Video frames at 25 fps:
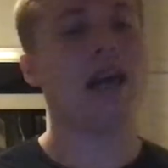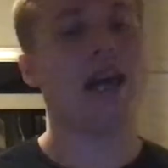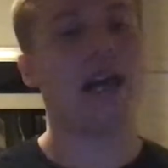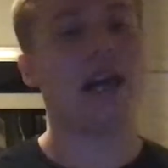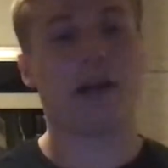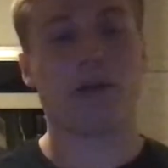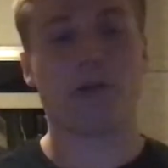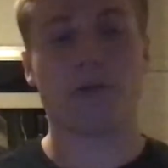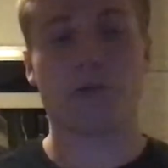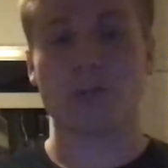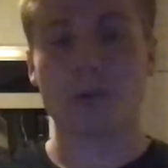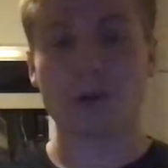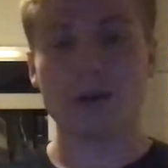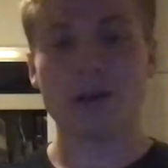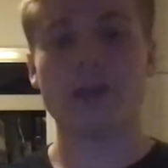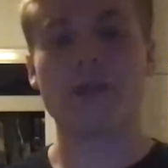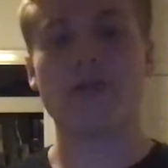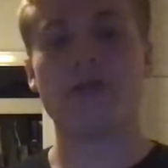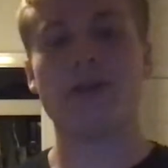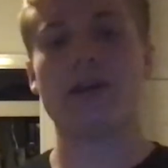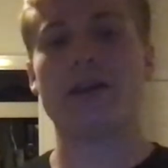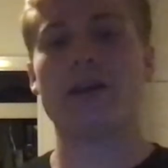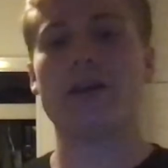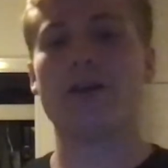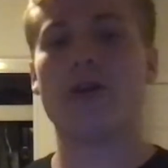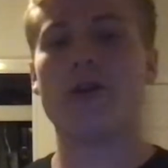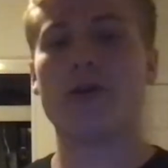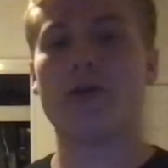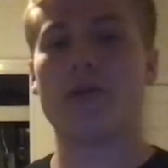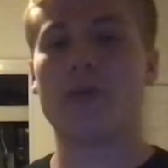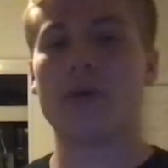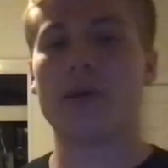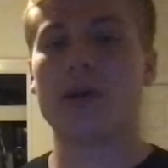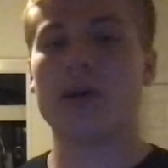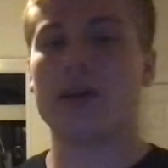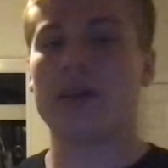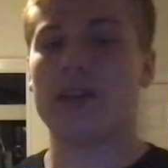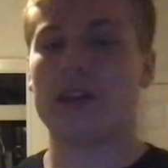and I really, really
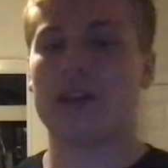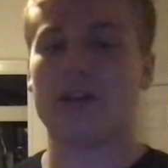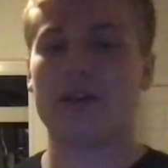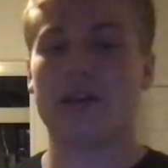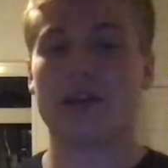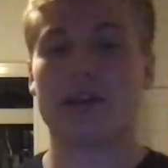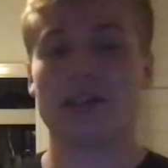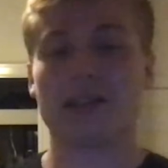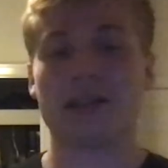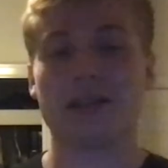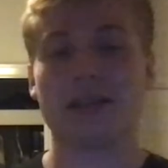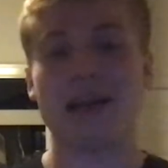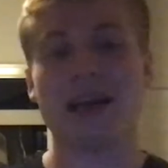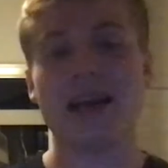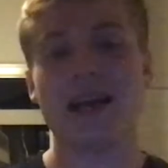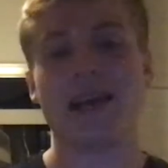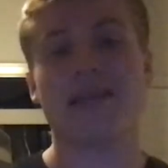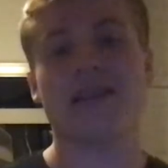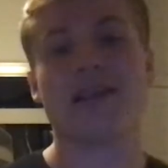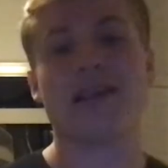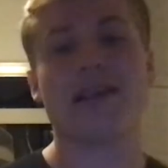hope that you guys like